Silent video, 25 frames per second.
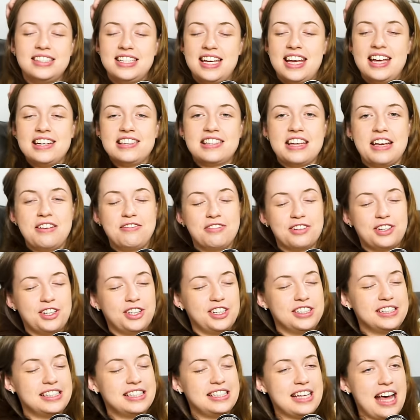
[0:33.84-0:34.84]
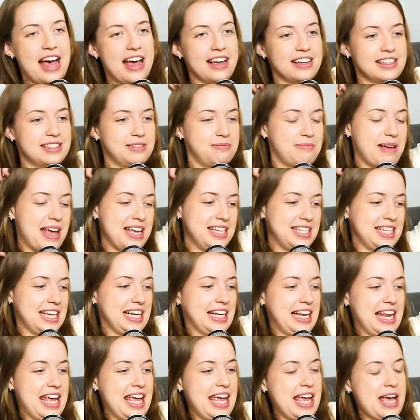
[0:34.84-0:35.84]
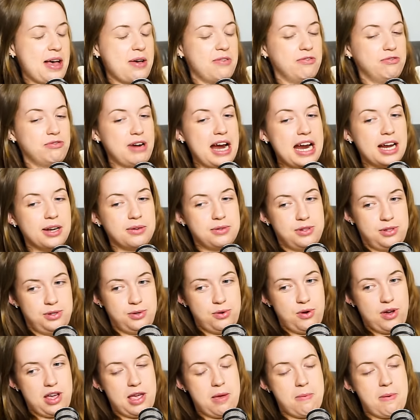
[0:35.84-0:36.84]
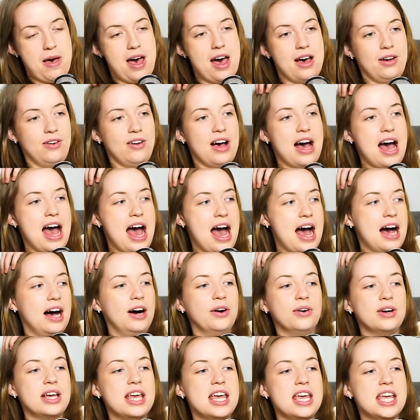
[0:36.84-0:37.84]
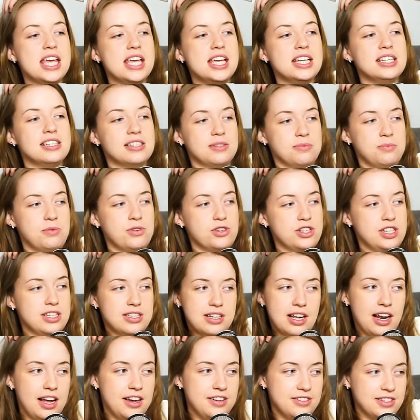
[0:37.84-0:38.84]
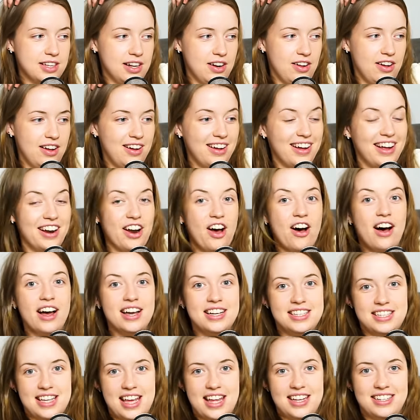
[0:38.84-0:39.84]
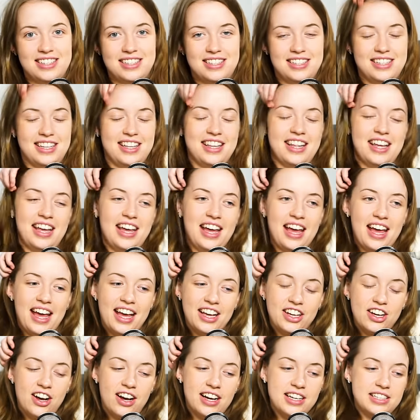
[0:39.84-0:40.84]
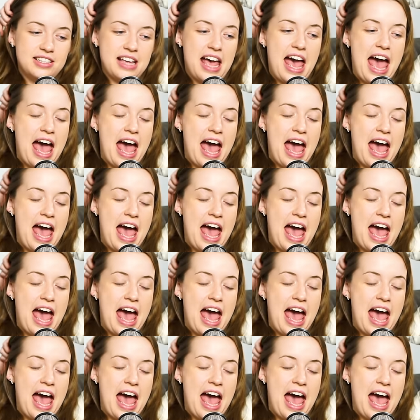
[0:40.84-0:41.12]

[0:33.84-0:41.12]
dear. So for context, basically, yeah. Rick was talking about how he doesn't wash his clothes a lot. And I said to the guys,